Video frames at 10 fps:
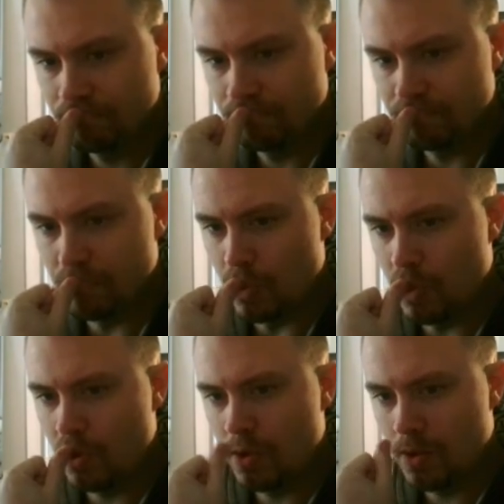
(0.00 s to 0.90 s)

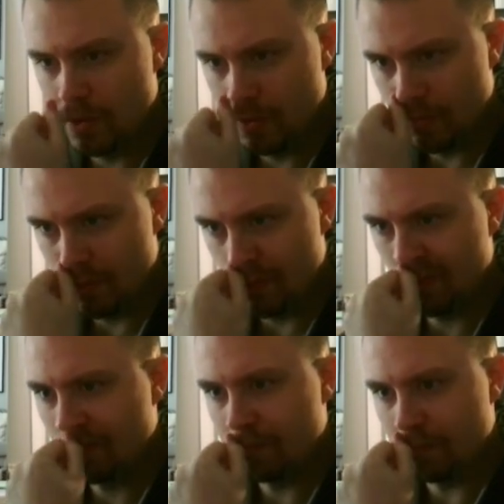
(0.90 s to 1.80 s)
Bro,
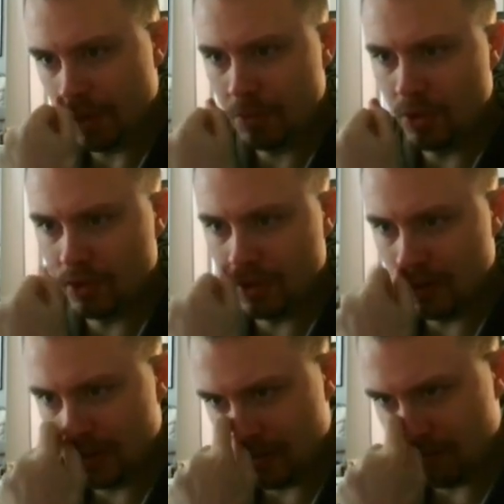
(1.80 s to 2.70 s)
maybe not
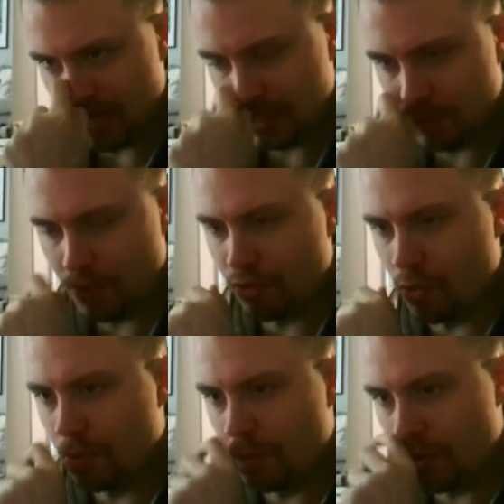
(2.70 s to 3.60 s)
the best
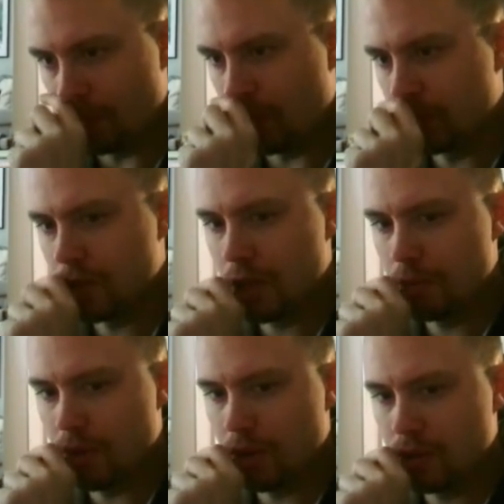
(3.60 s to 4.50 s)
performer on Monty,
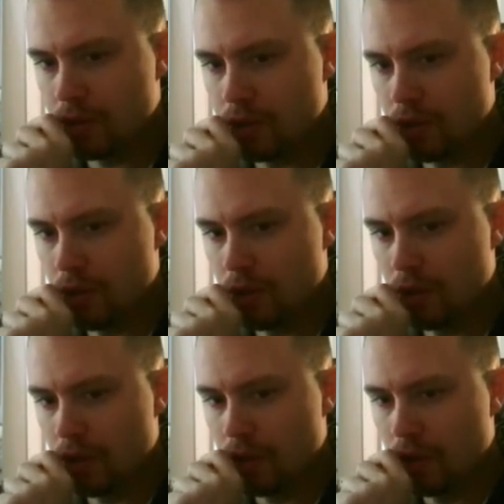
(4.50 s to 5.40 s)
but
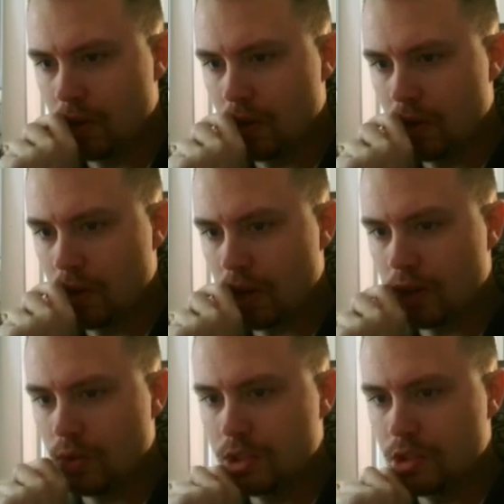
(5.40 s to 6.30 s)
I
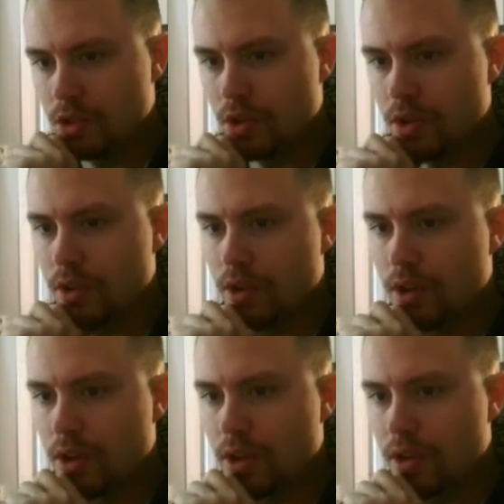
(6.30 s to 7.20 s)
know he's good on
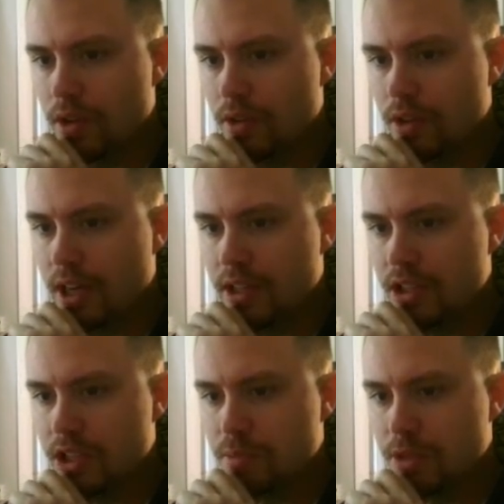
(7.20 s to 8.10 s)
the
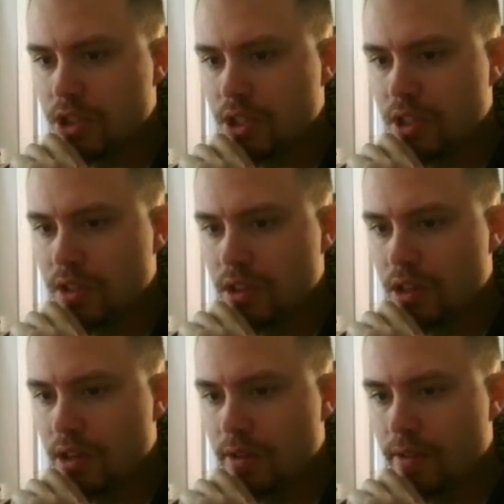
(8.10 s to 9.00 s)
Aegis machine, yeah.